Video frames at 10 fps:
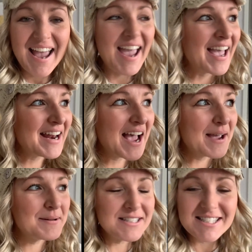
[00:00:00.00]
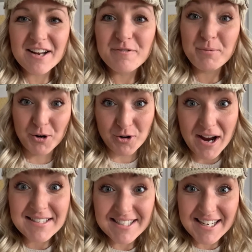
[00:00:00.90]
And I, instead of
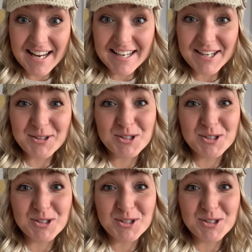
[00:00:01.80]
procrastinating or